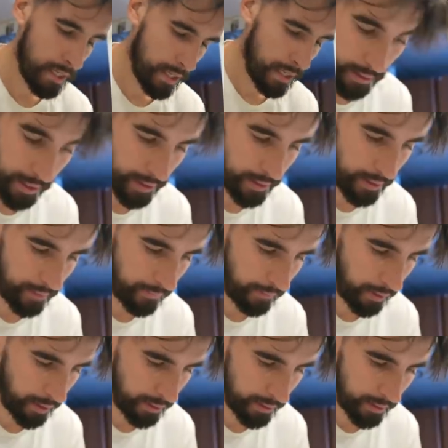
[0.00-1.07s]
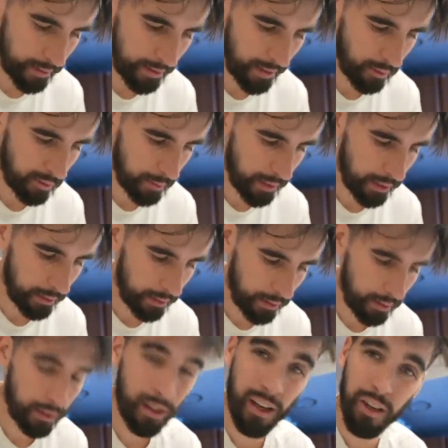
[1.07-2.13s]
It's nice to have friends, because that would be a
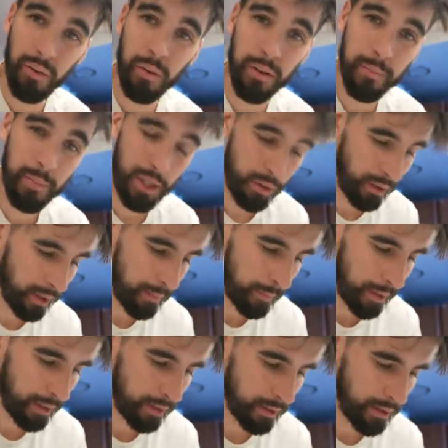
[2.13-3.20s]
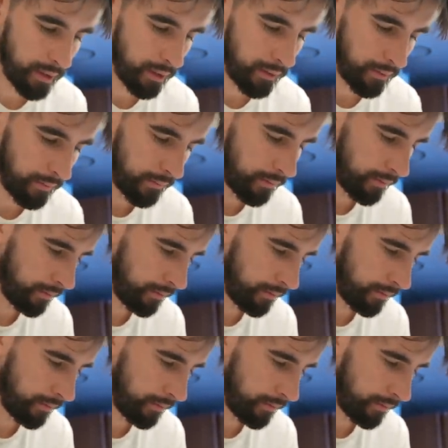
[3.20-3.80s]
little awkward doing it by yourself.